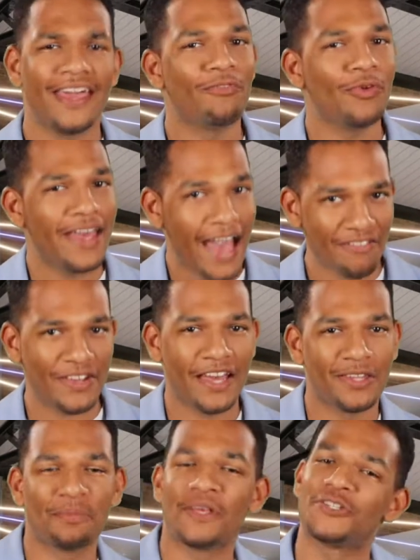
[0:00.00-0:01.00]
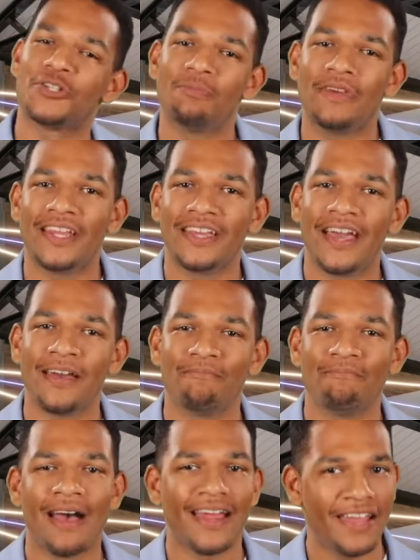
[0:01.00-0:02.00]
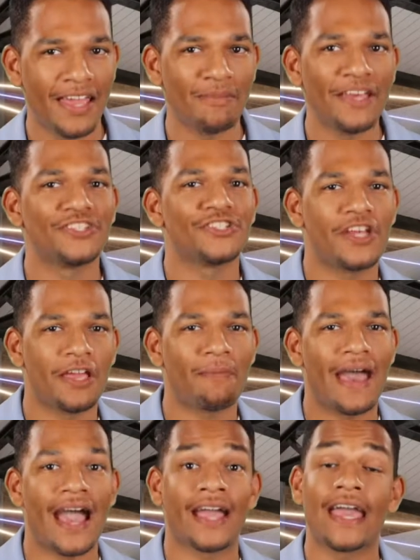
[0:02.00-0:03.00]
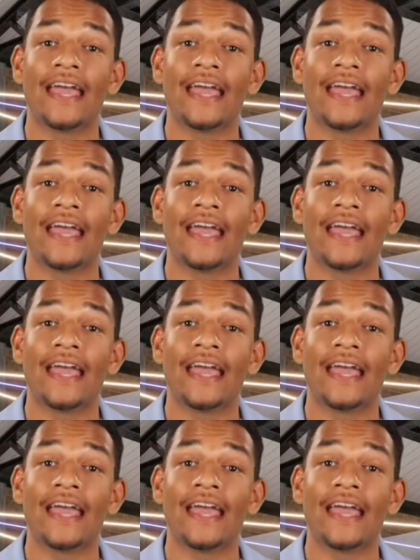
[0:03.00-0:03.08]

If we haven't had the pleasure of meeting yet, my name is Jake Pack,